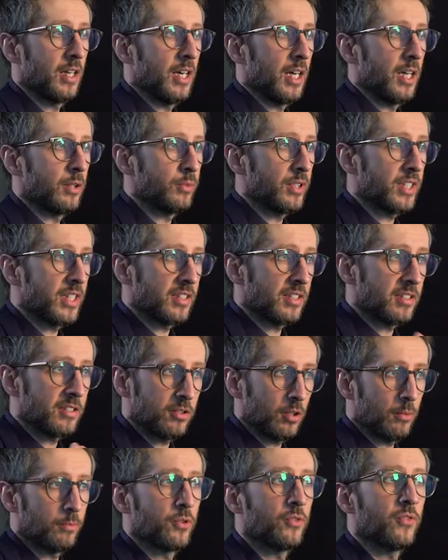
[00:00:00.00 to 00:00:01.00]
and we can
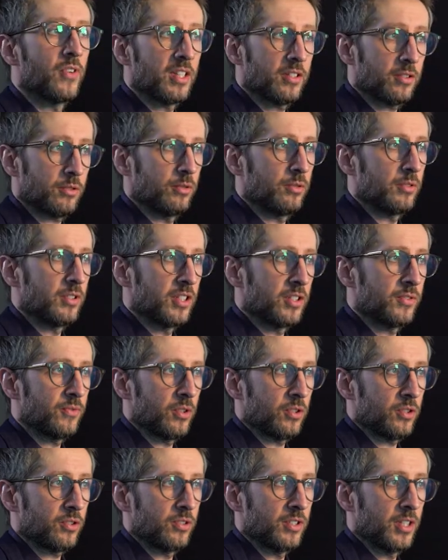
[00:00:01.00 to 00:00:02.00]
stop the vascular
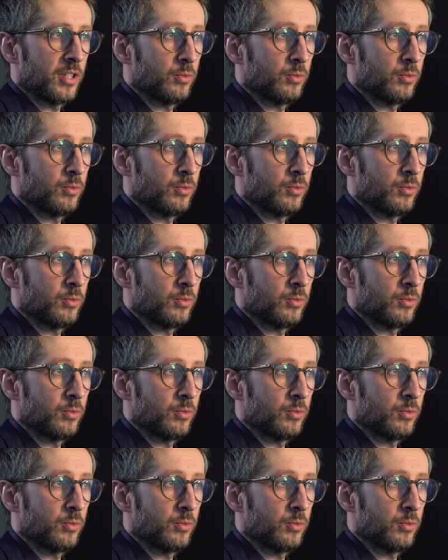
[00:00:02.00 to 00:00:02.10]
dysfunction.